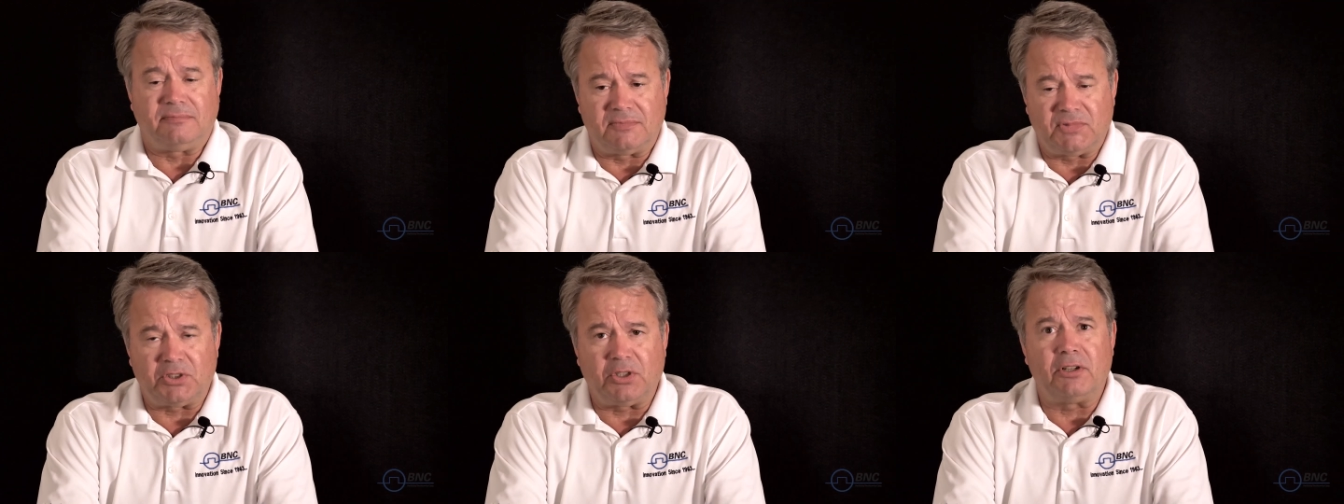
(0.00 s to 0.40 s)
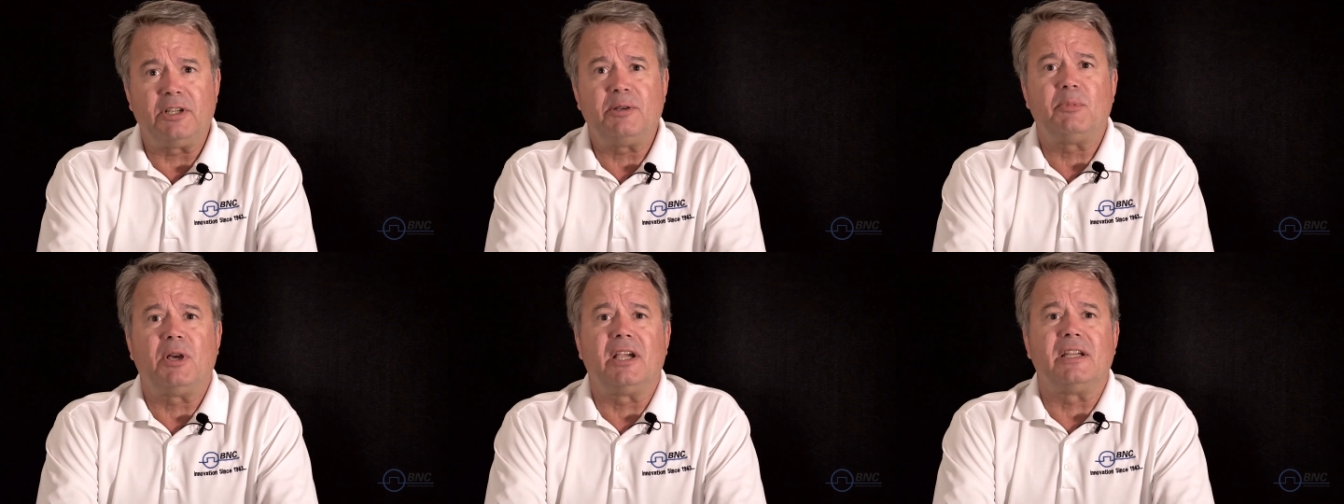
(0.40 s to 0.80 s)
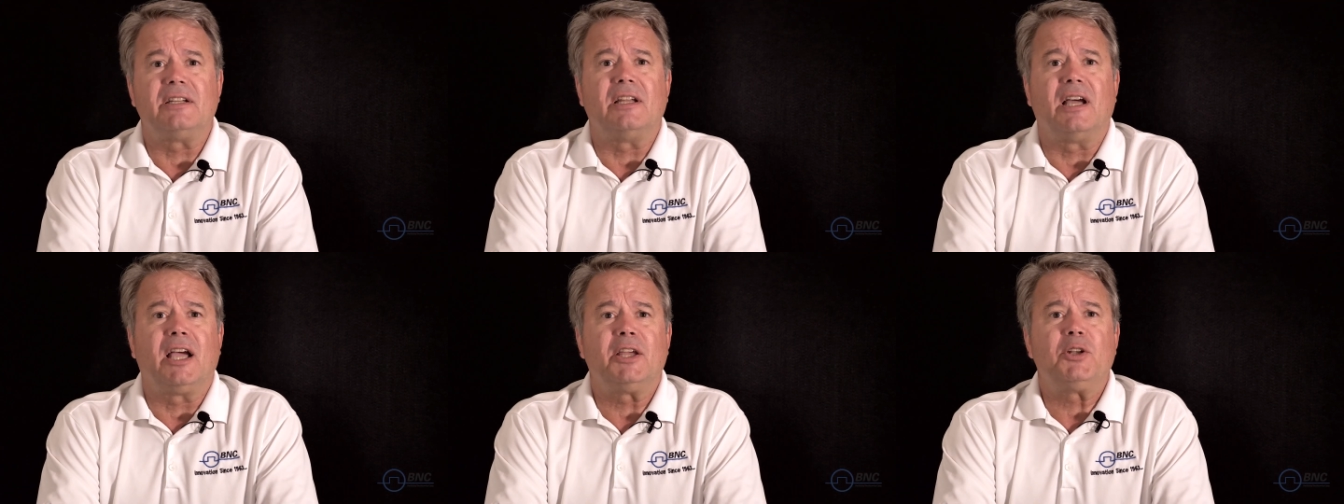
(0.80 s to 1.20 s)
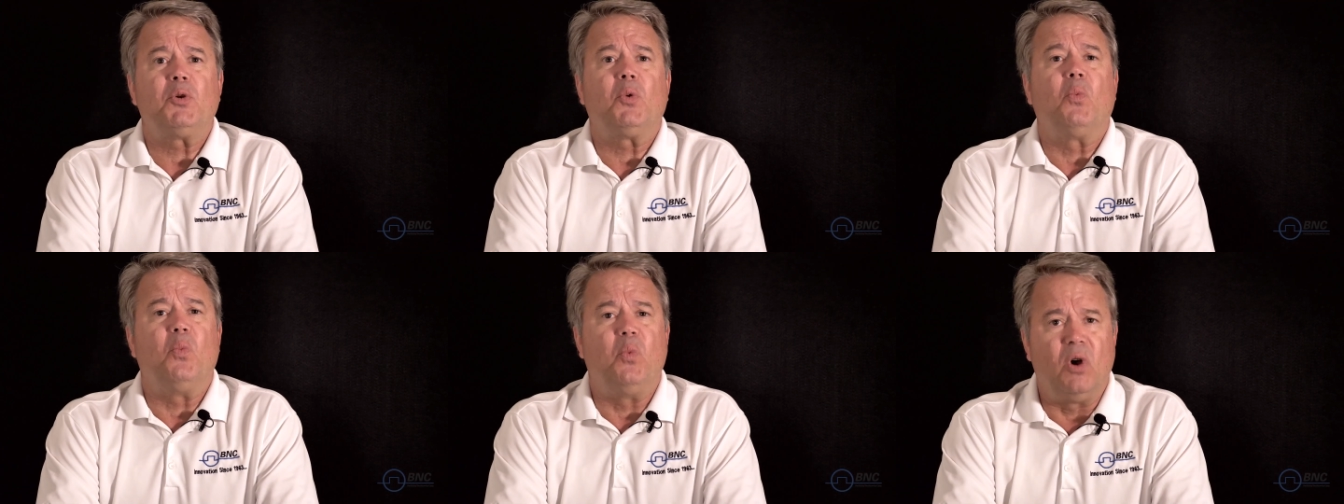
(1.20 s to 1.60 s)
Sodium iodide
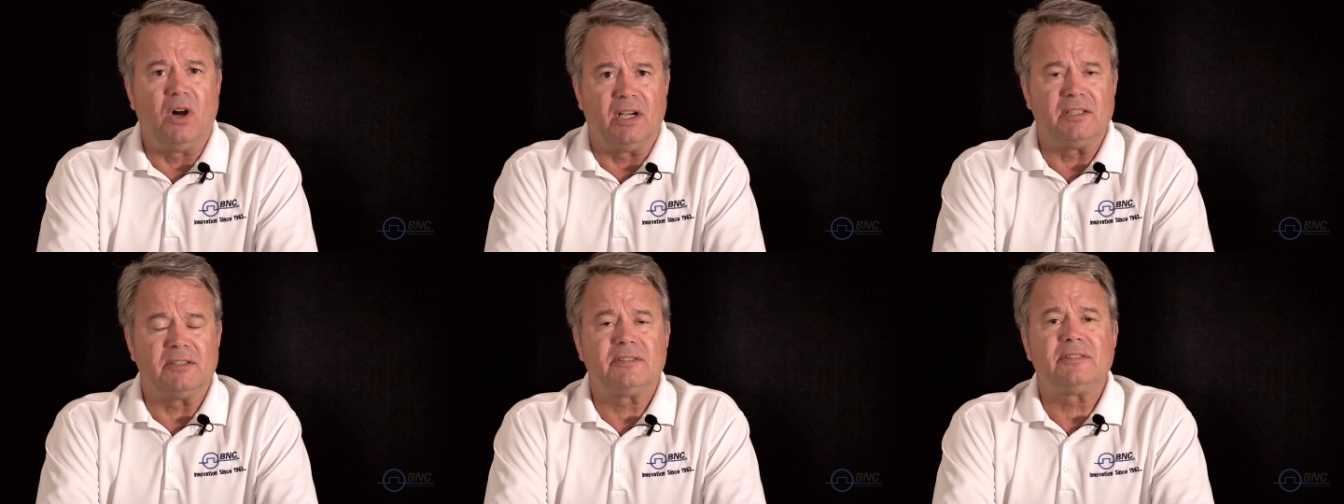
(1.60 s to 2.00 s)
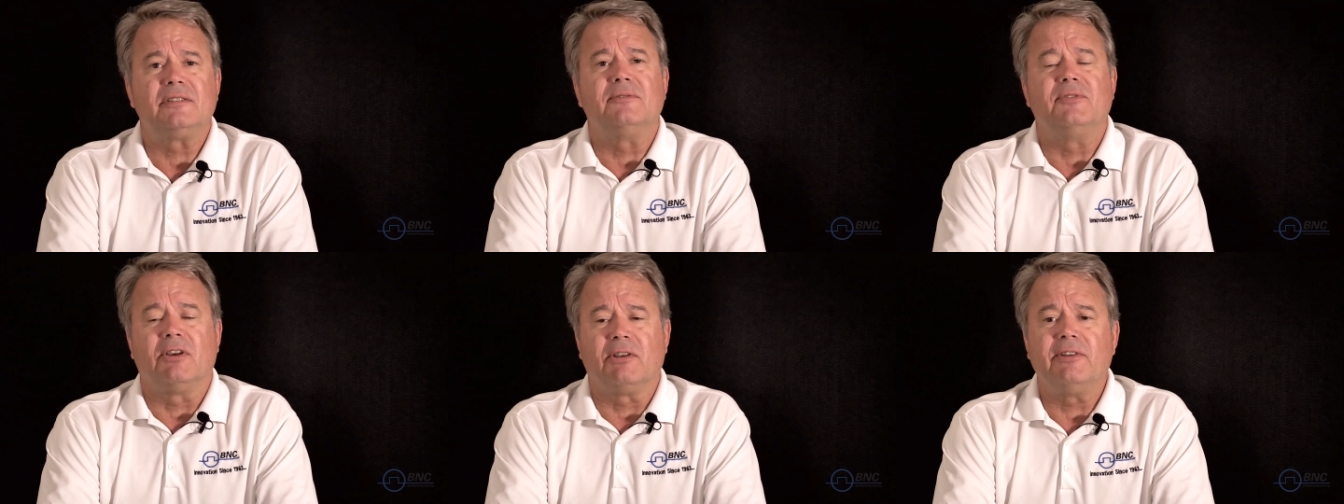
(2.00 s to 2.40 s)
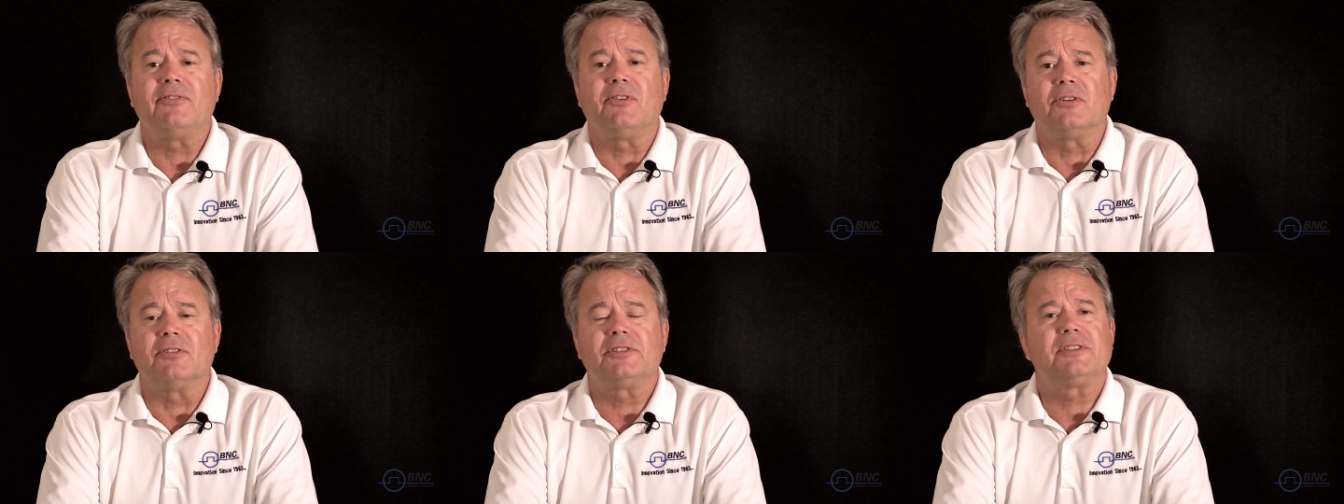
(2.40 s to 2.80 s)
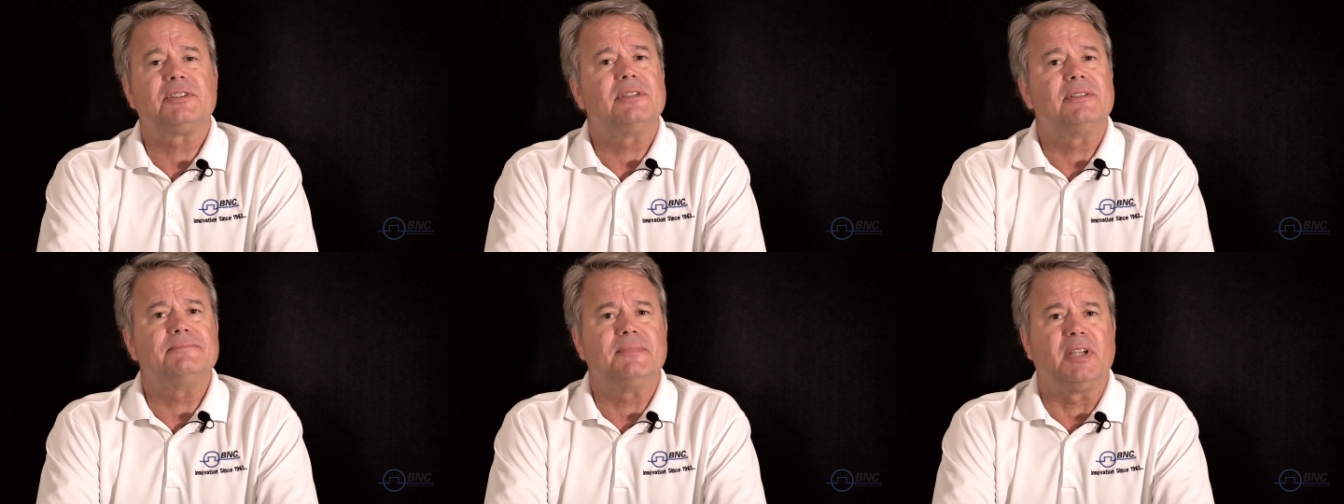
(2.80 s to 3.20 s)
was the very
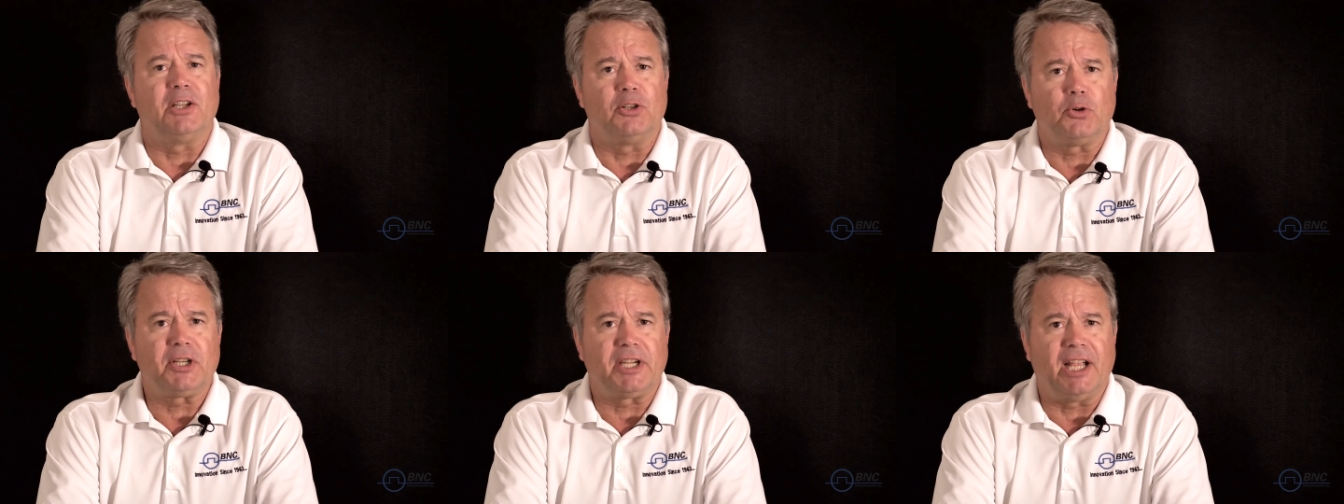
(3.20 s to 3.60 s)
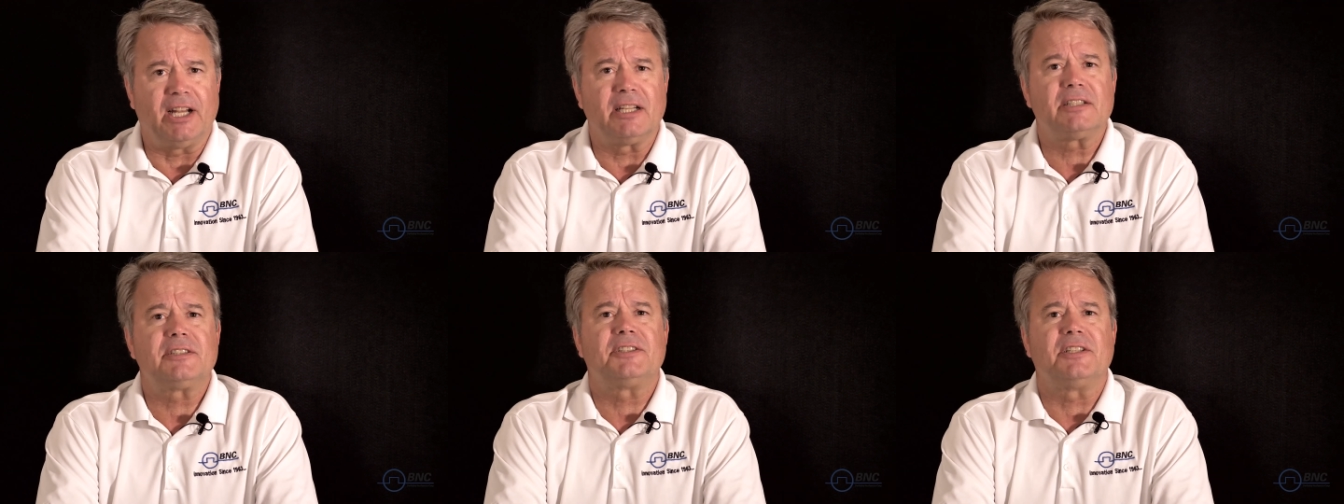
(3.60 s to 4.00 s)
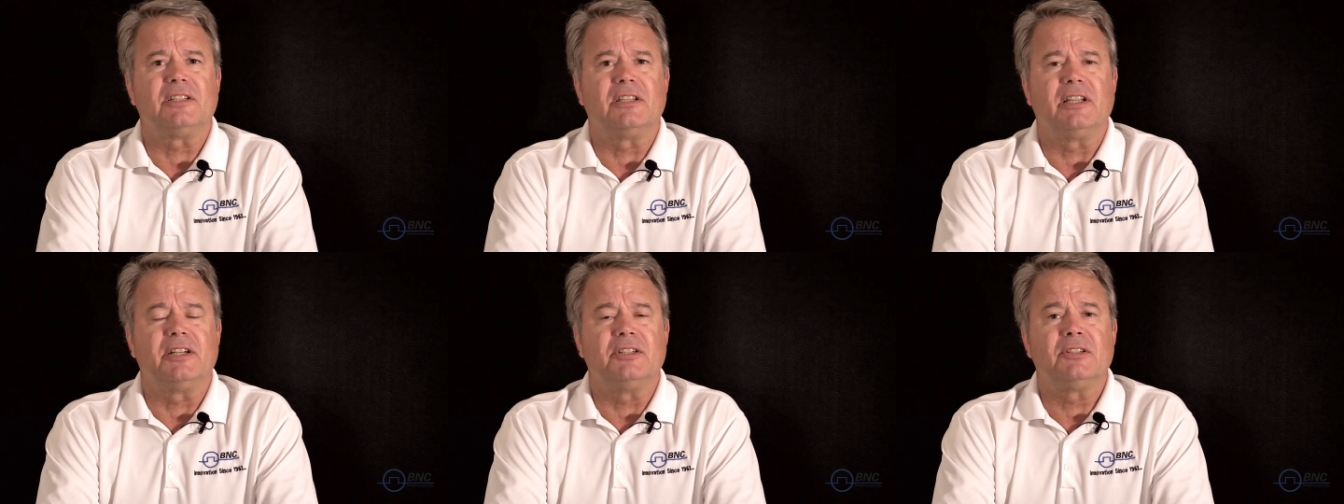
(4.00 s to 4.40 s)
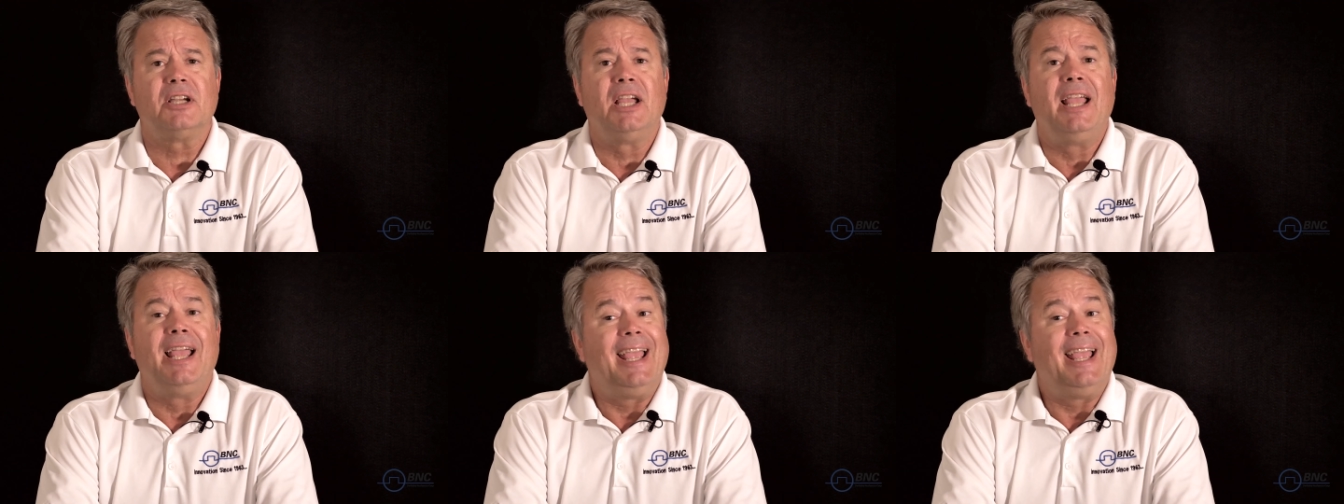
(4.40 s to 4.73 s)
first inorganic scintillator,